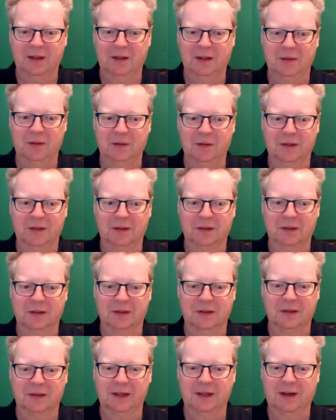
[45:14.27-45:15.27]
who's
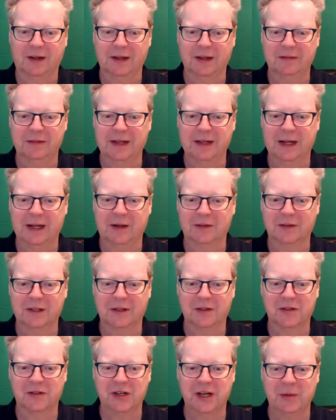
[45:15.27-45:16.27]
on live now I'm
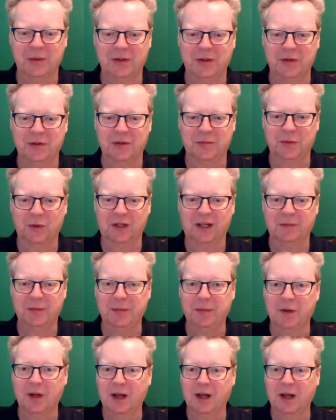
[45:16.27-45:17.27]
going to share with you some more
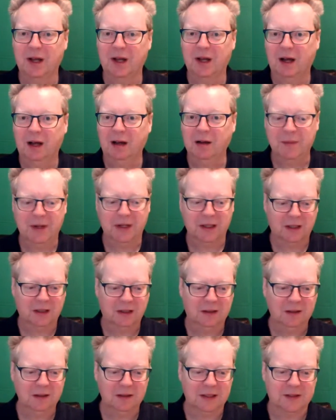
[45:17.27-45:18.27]
live people oh my
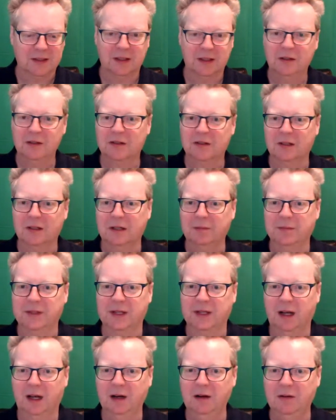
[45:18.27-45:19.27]
goodness it looks like
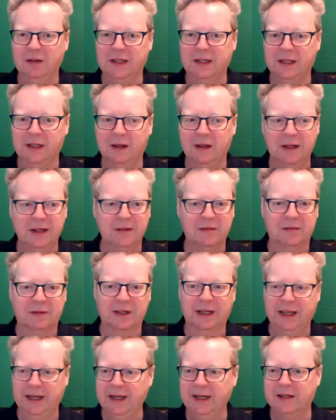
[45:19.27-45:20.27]
i'm the only
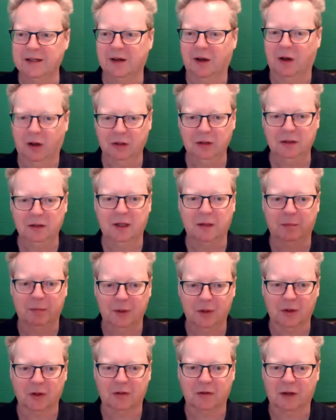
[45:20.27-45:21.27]
live kid on the
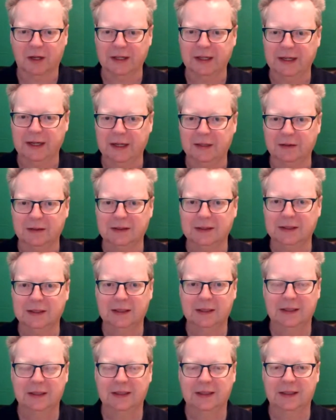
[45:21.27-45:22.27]
block right now
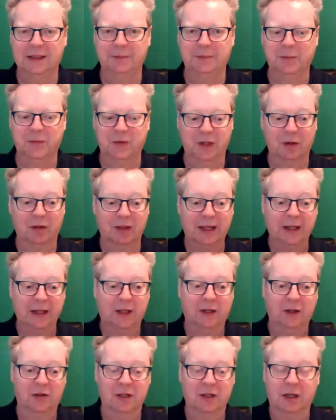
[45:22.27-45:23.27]
um, so
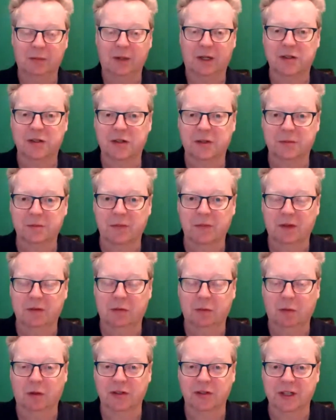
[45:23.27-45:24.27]
thank you so much
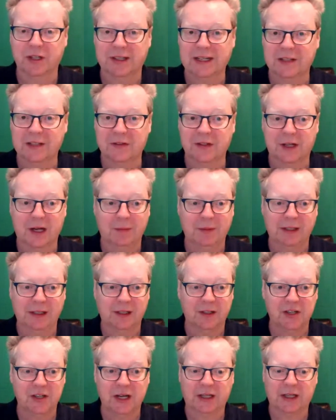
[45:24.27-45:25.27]
for watching thanks for
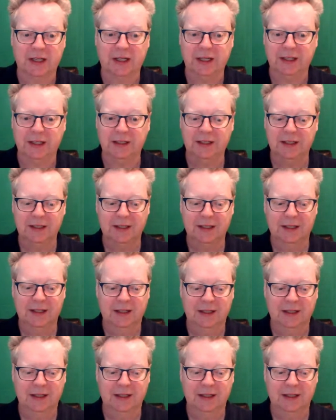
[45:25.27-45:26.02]
coming and checking in